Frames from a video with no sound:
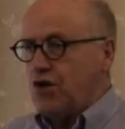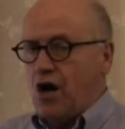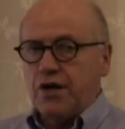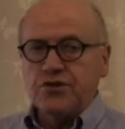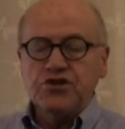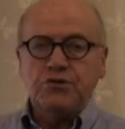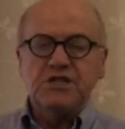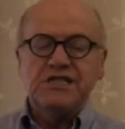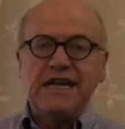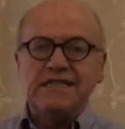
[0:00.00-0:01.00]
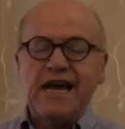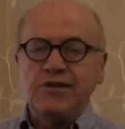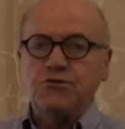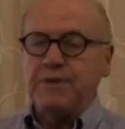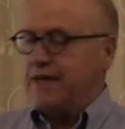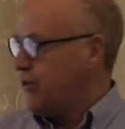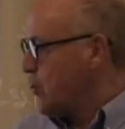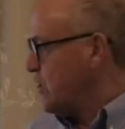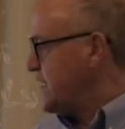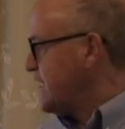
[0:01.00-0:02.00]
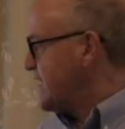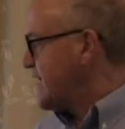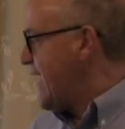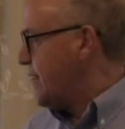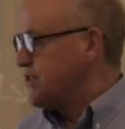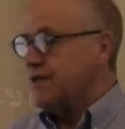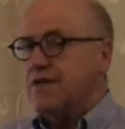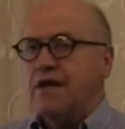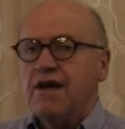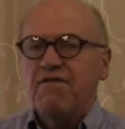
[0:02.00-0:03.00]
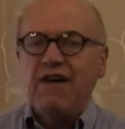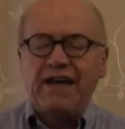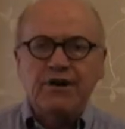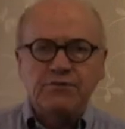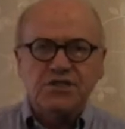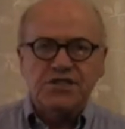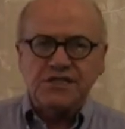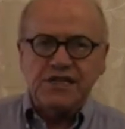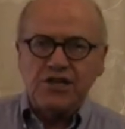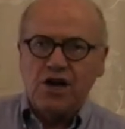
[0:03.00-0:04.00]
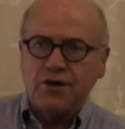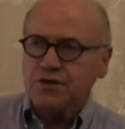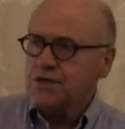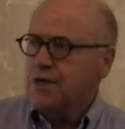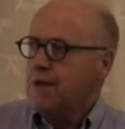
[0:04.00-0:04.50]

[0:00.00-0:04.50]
your estate tax would be $36,560.